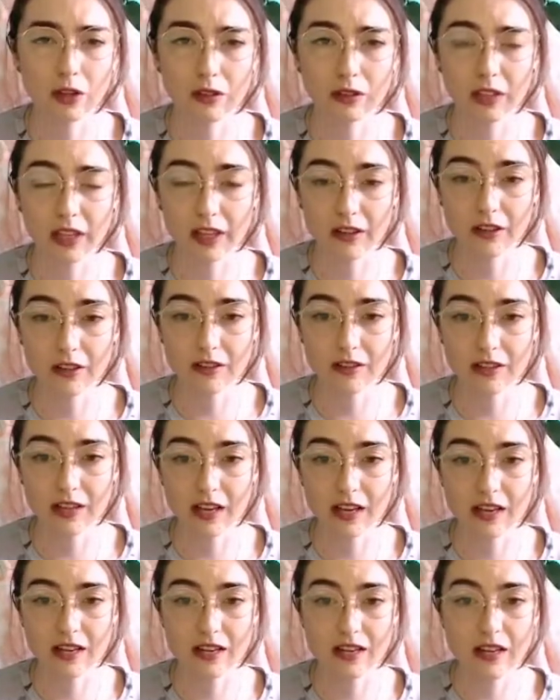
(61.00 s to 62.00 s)
later
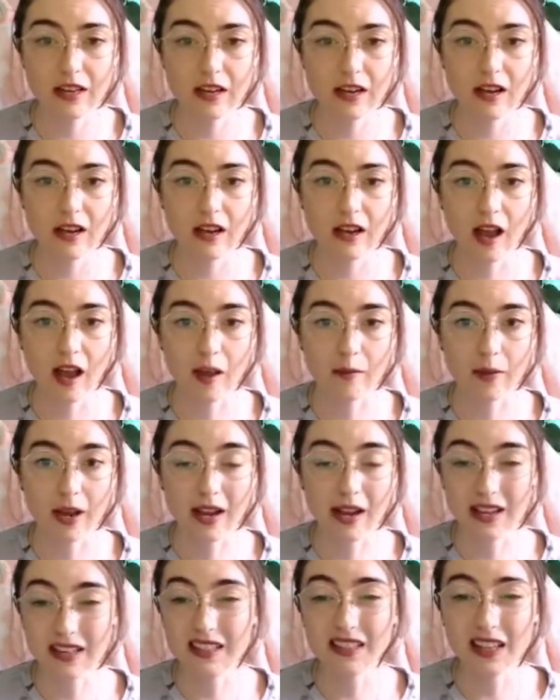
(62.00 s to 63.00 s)
than
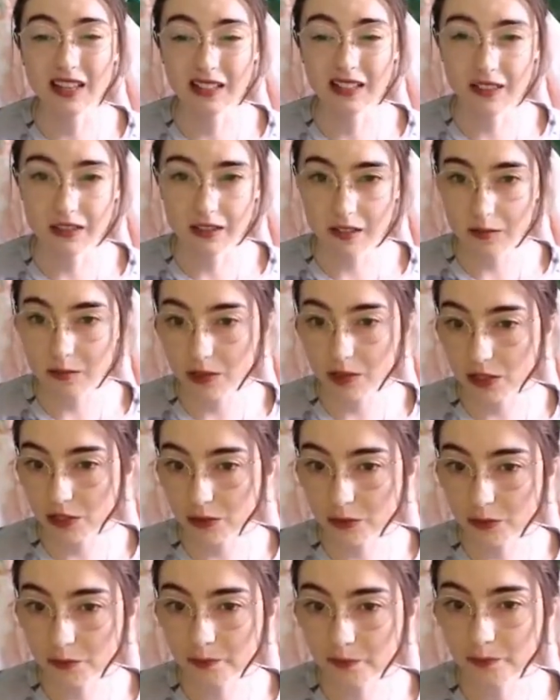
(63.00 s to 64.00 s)
I intended them
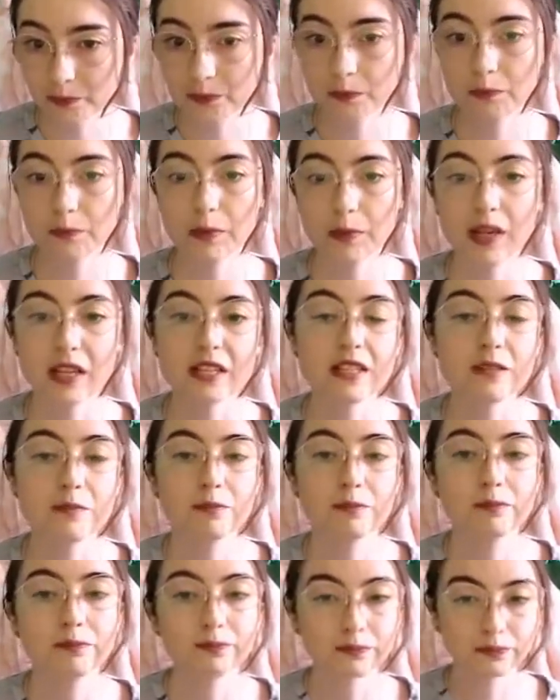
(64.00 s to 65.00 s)
to, but
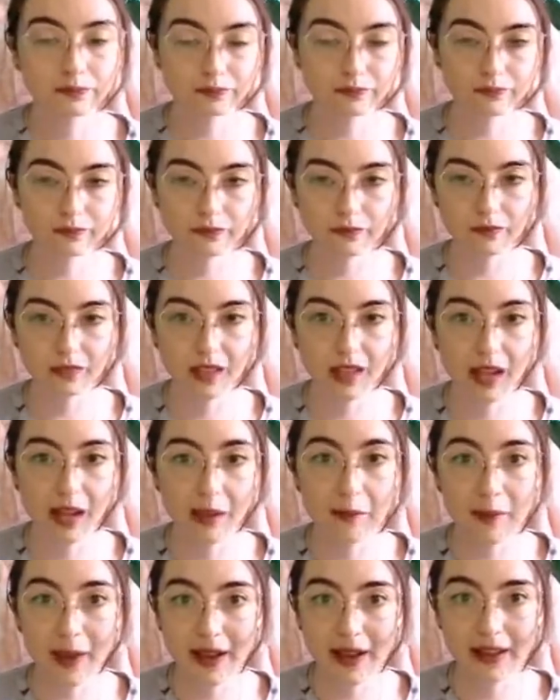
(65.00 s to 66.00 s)

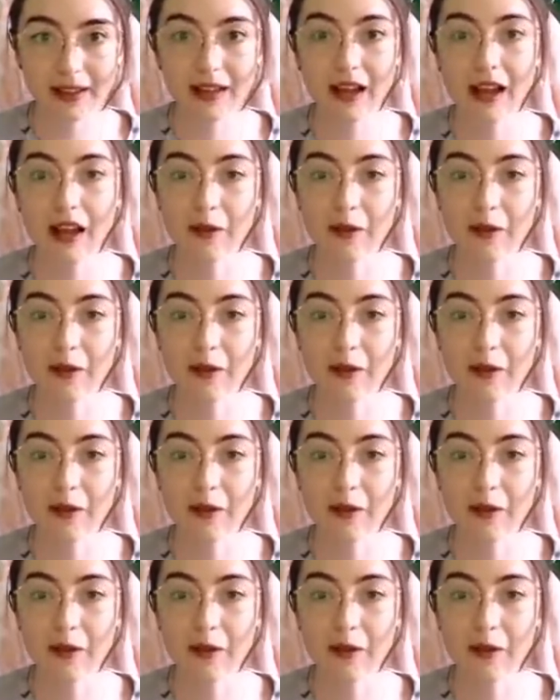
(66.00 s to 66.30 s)
I'm back.